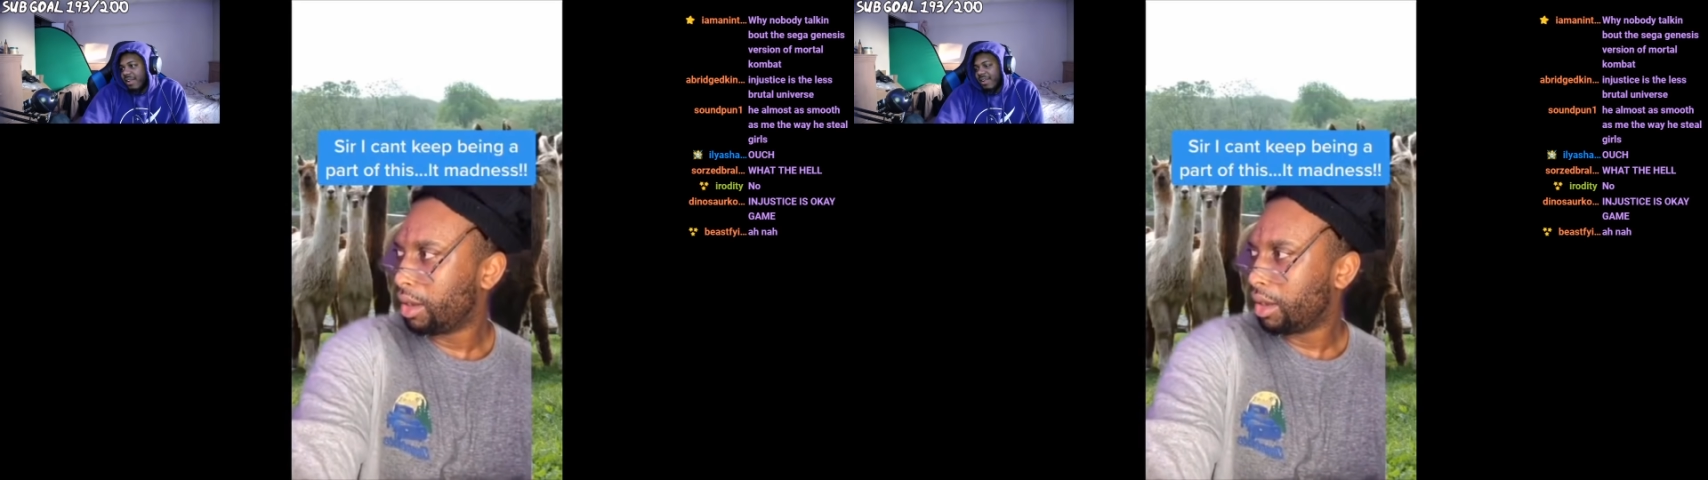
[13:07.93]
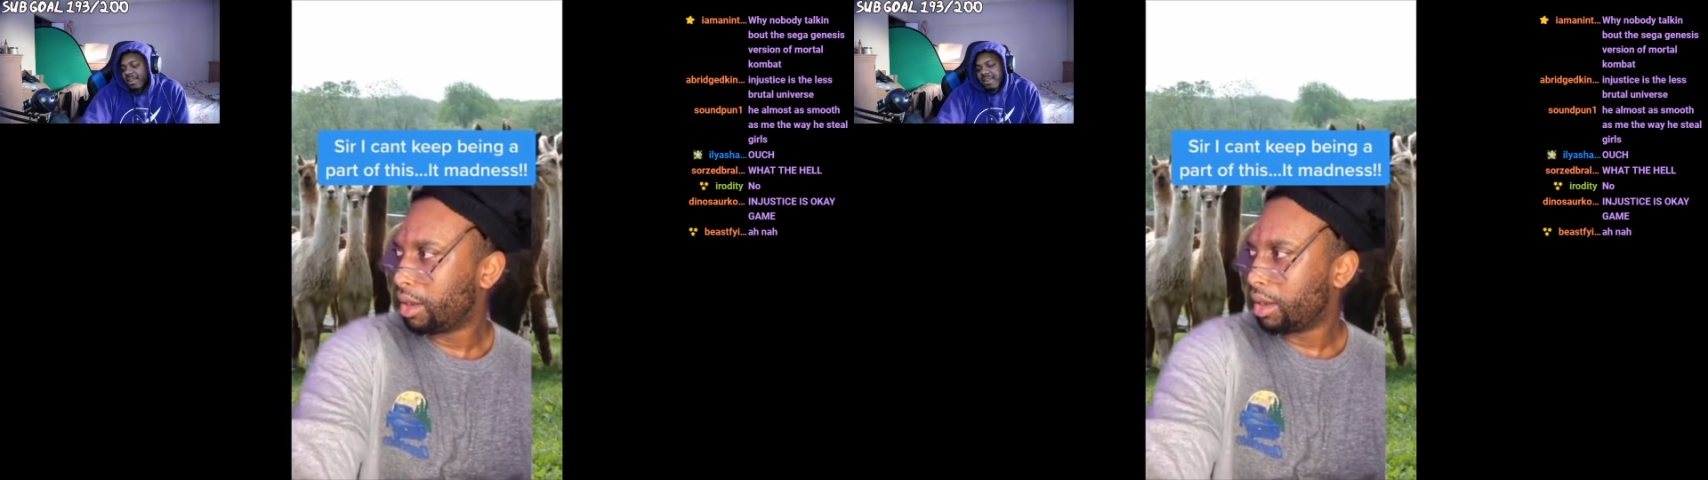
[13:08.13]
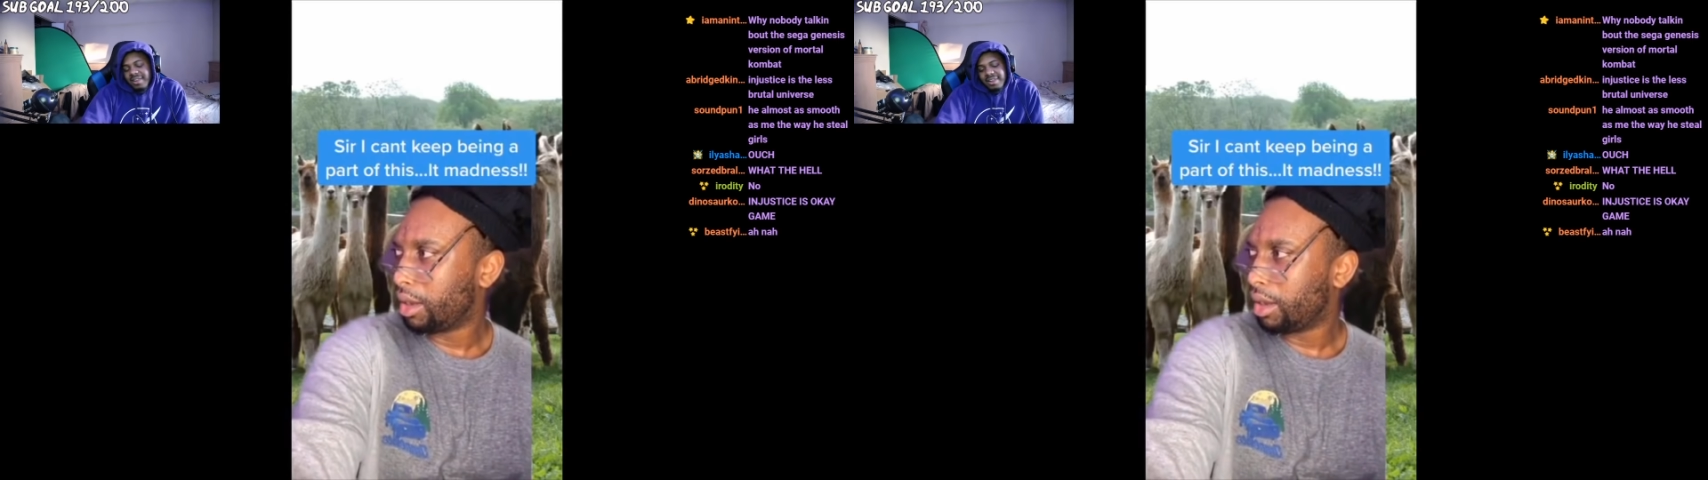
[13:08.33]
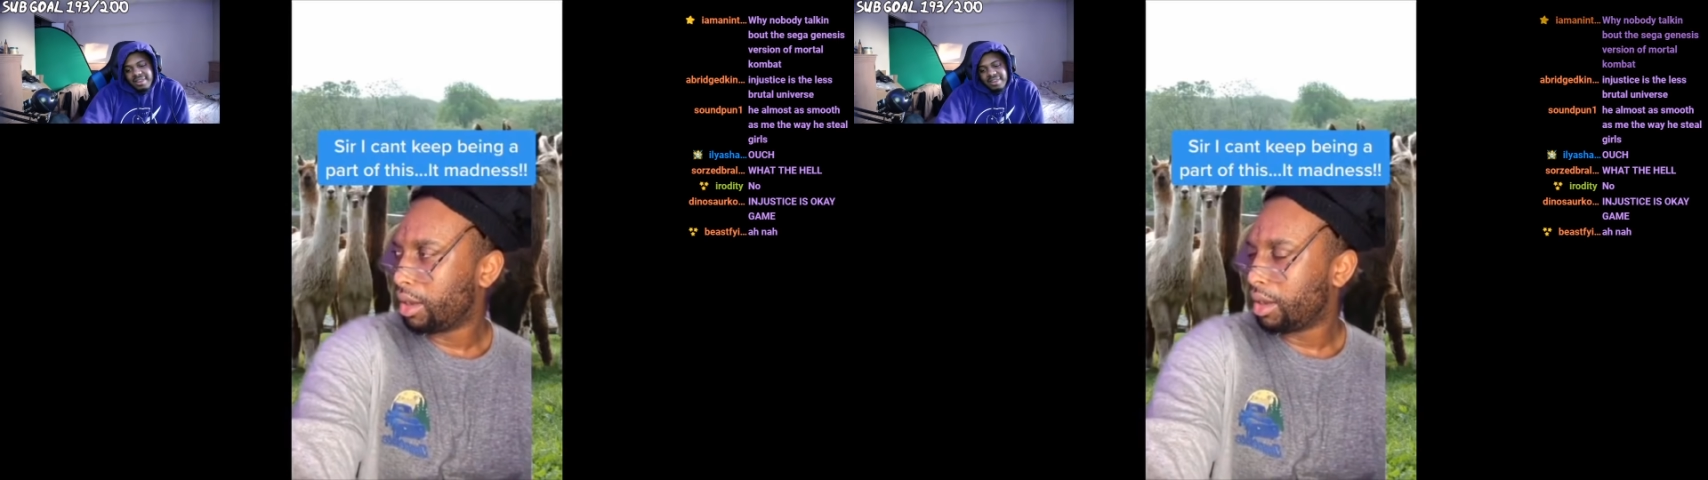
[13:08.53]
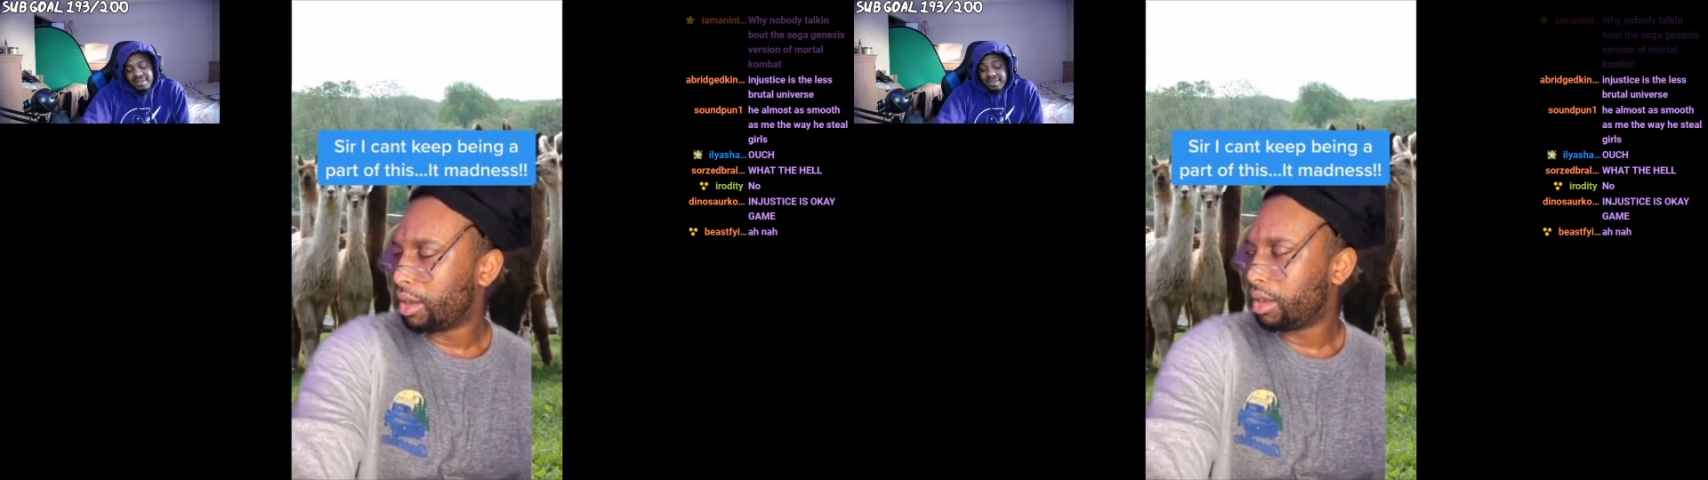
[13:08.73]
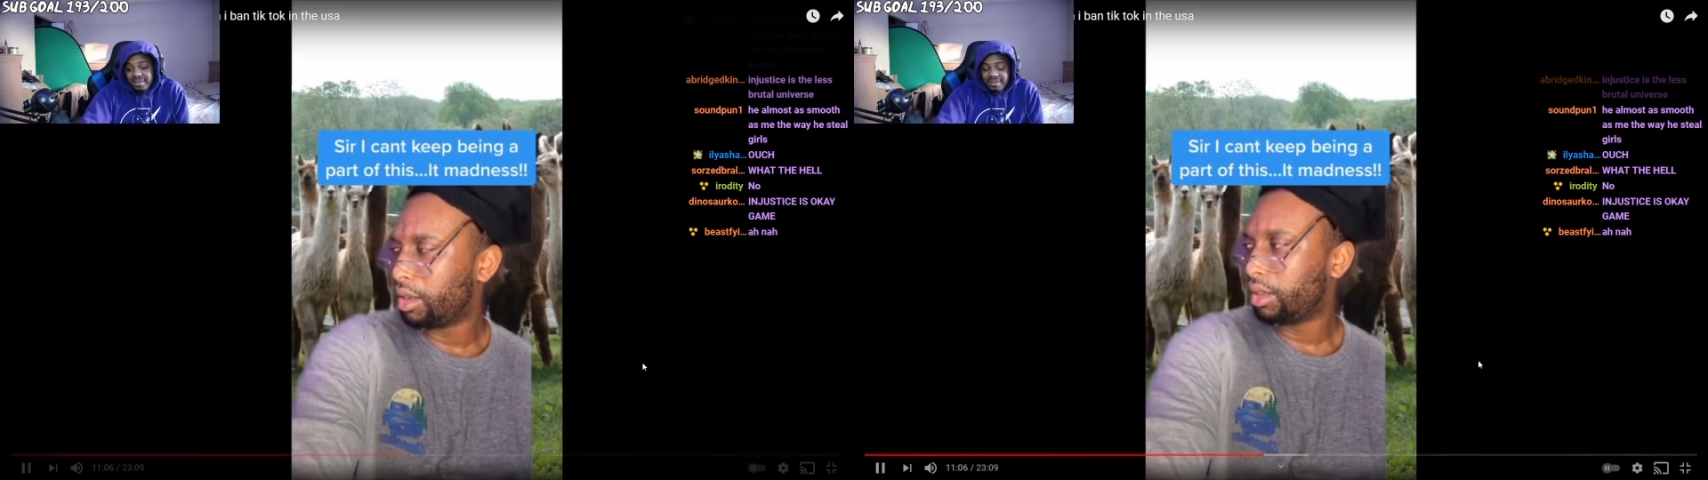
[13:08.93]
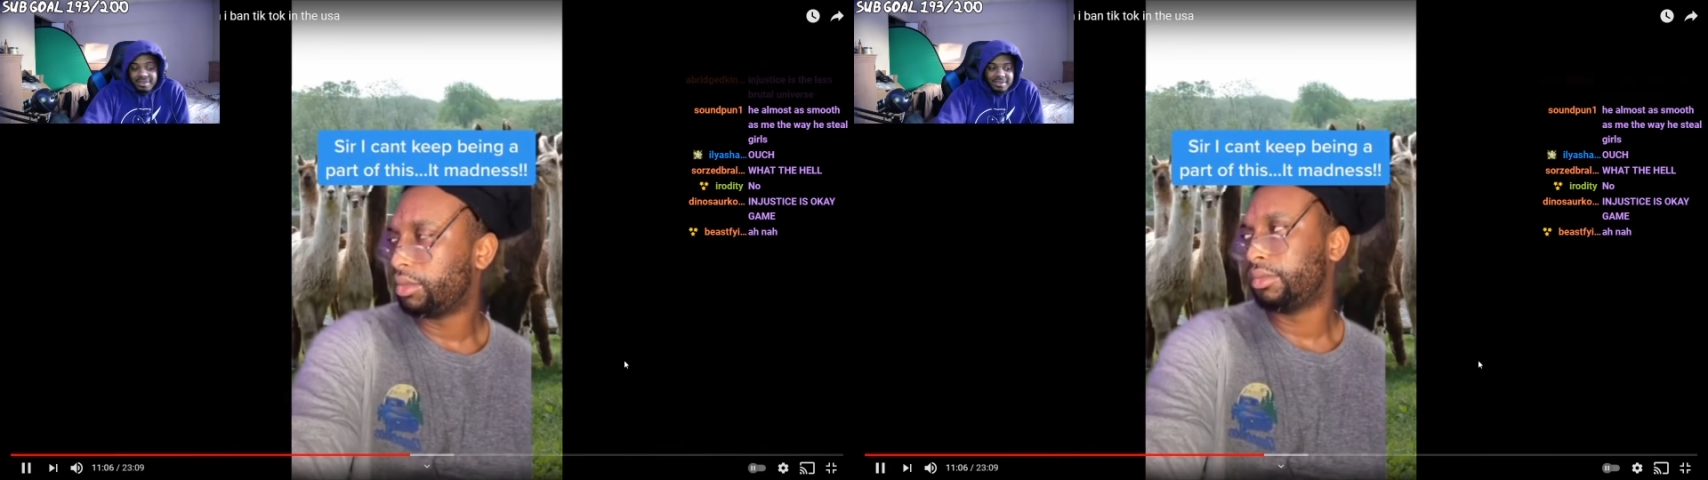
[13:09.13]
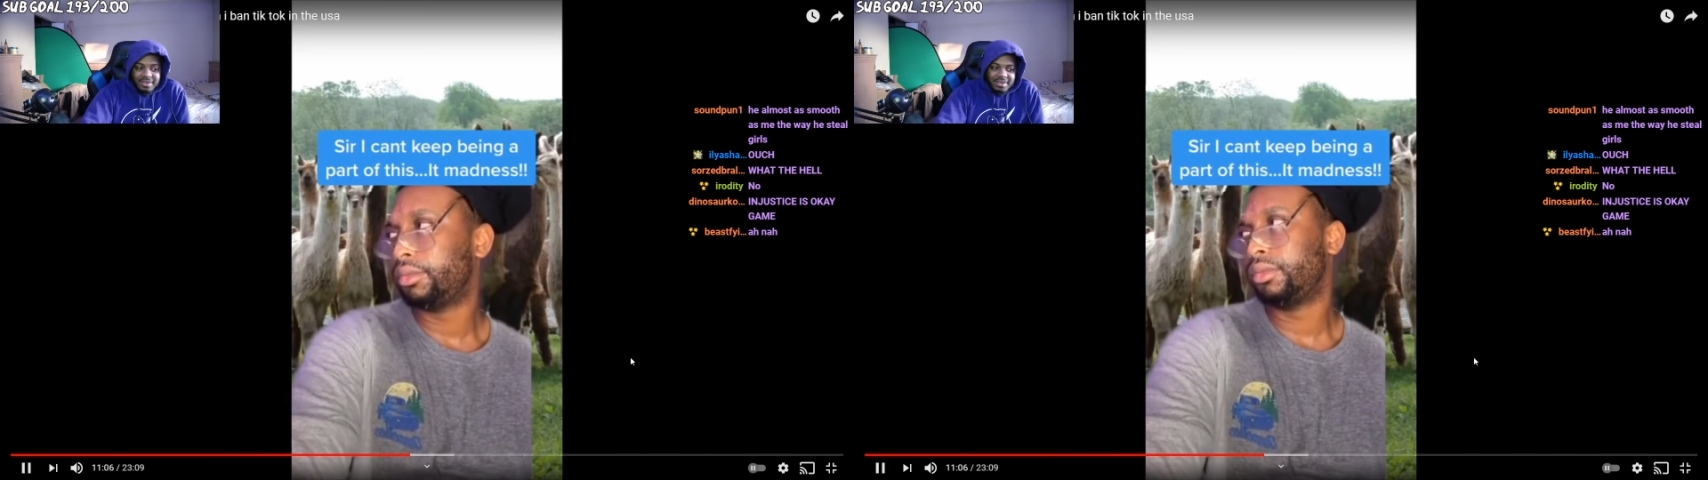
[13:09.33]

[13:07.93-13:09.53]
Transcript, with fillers: keep being a part of this.